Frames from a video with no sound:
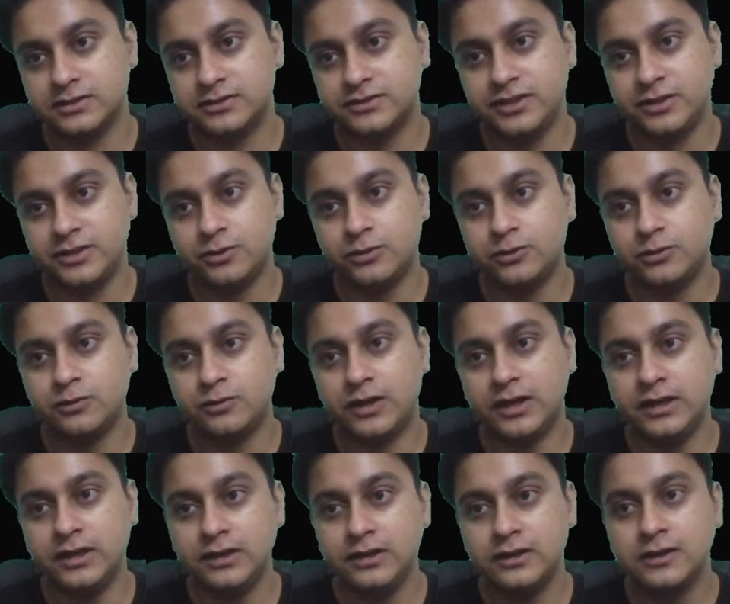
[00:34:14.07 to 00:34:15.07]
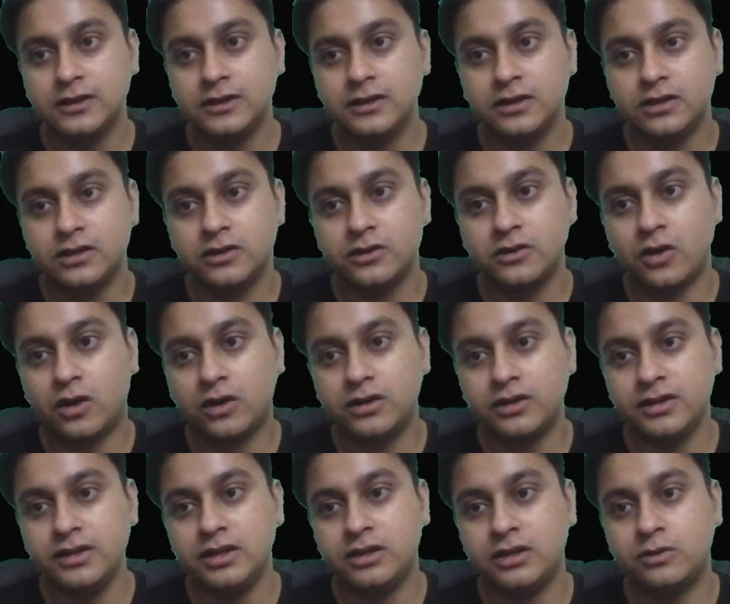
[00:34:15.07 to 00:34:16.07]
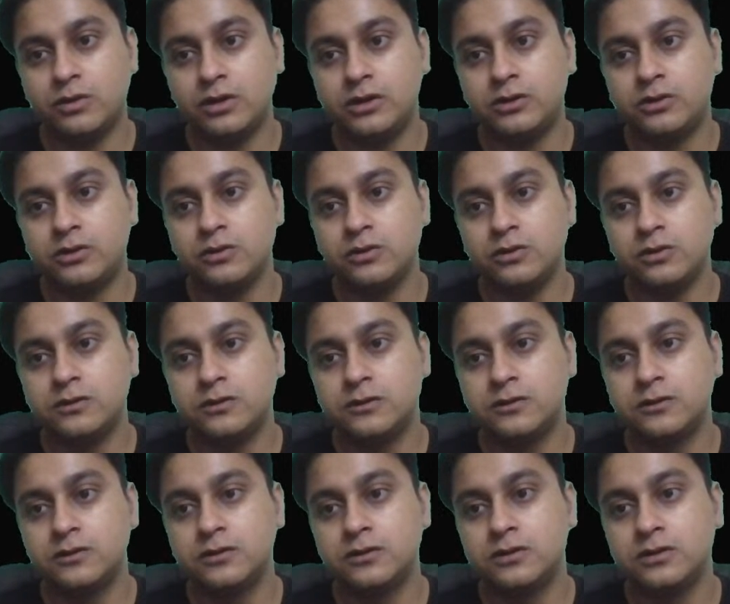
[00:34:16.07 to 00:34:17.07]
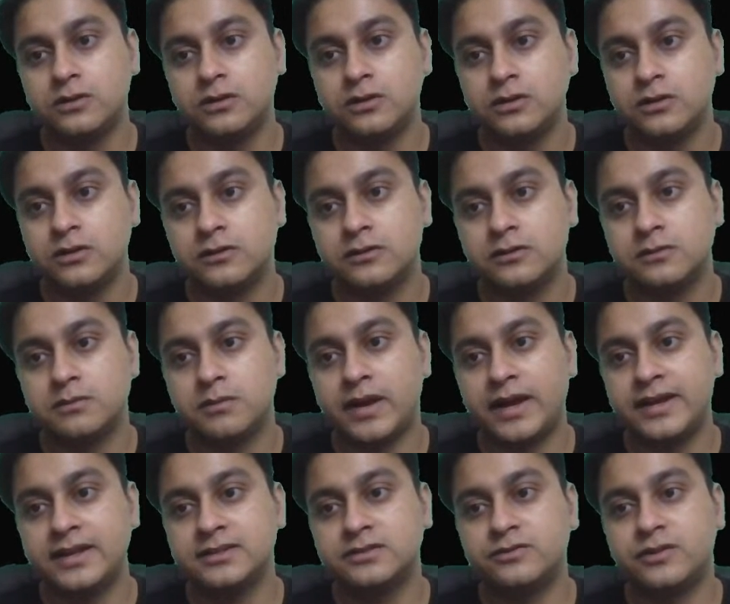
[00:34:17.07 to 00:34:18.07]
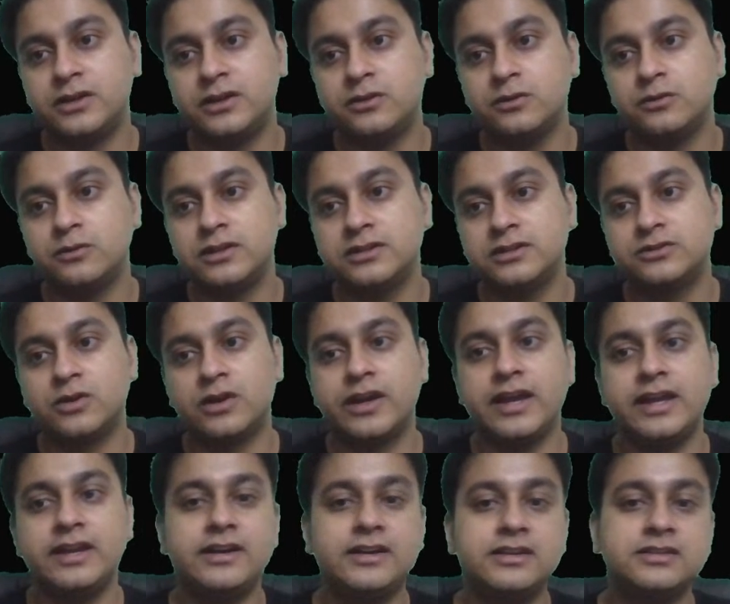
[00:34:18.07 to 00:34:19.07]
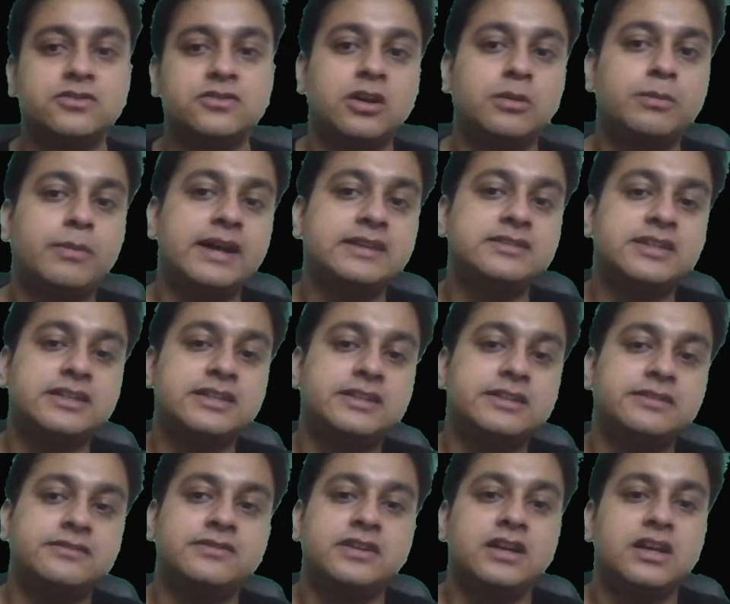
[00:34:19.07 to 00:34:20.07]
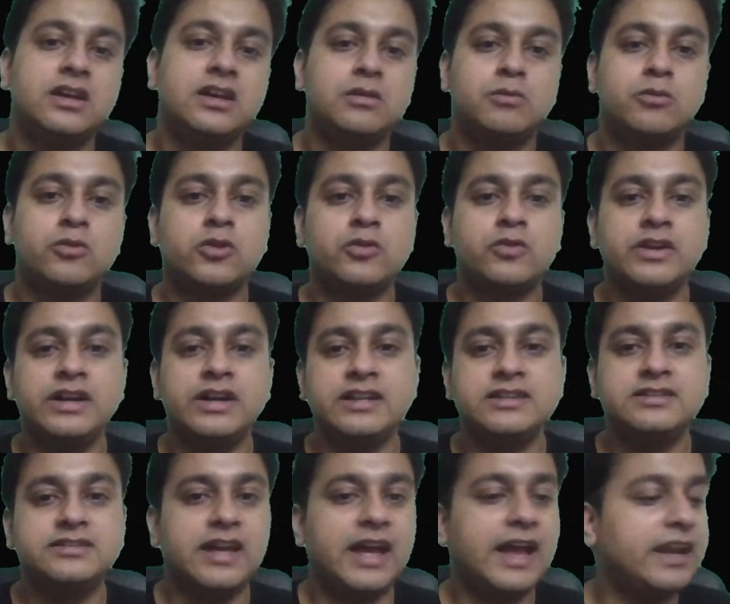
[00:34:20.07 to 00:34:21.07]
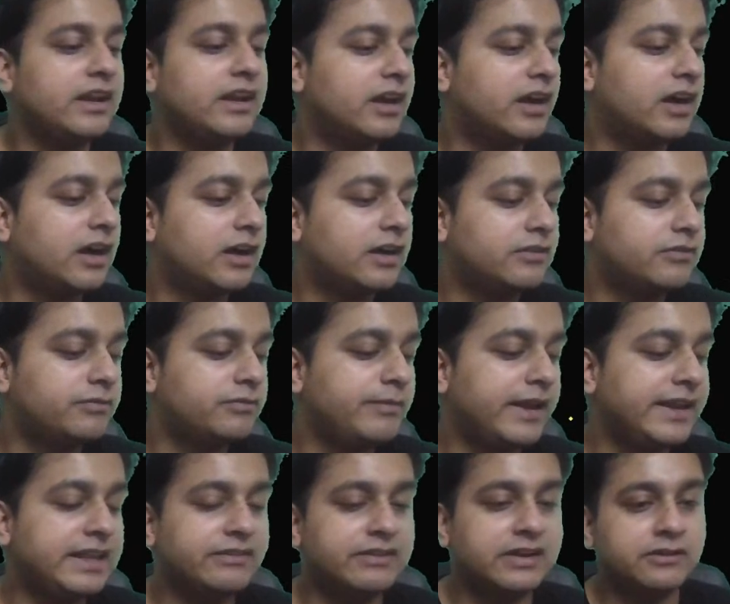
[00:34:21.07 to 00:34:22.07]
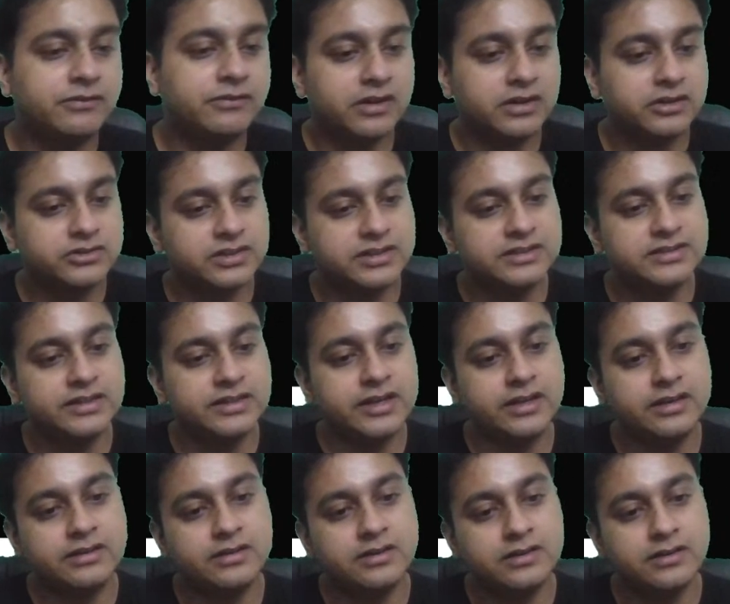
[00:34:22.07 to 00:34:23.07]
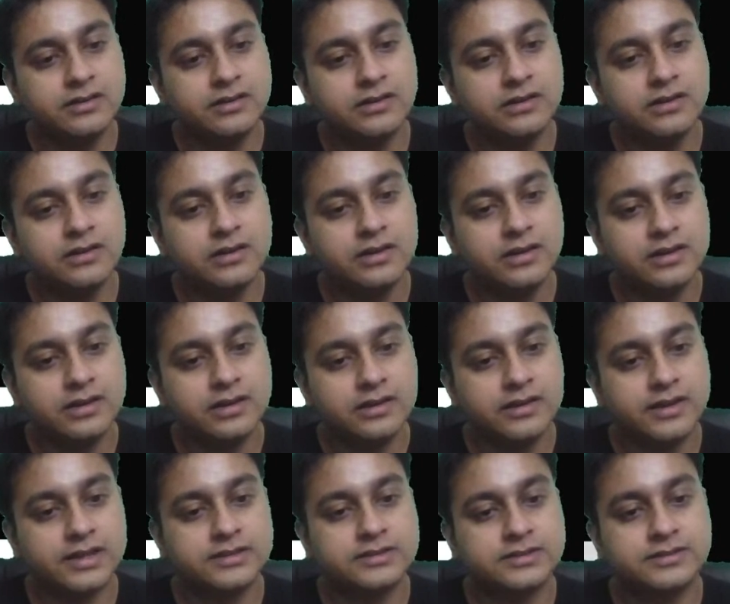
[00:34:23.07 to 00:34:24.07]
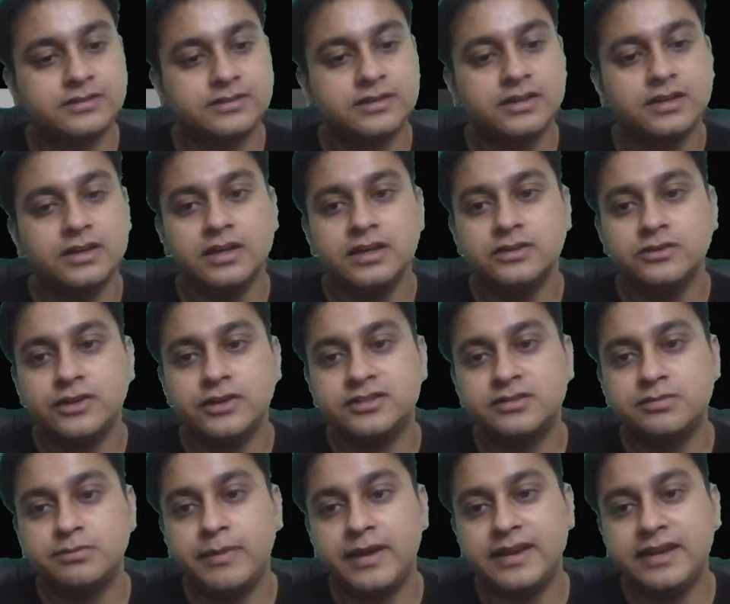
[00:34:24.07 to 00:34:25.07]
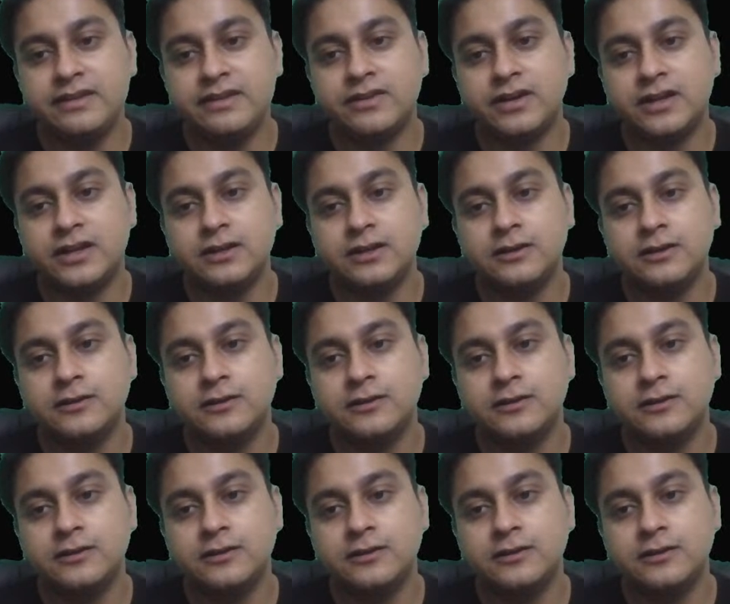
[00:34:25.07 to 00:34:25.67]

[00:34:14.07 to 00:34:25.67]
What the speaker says: 0 to 1, not equal to -1 to 1. So again, it is not bijective. Moreover, it is an many 1 function, isn't it? Yes. It's many 1